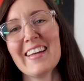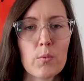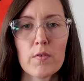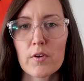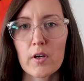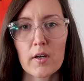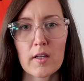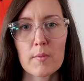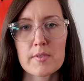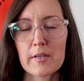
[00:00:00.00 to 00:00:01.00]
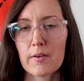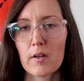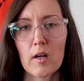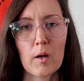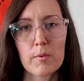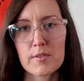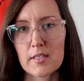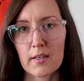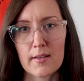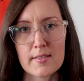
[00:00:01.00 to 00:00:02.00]
River card comes out, almost
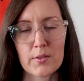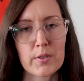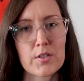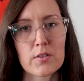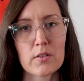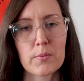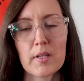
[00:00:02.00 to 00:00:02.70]
inconsequential.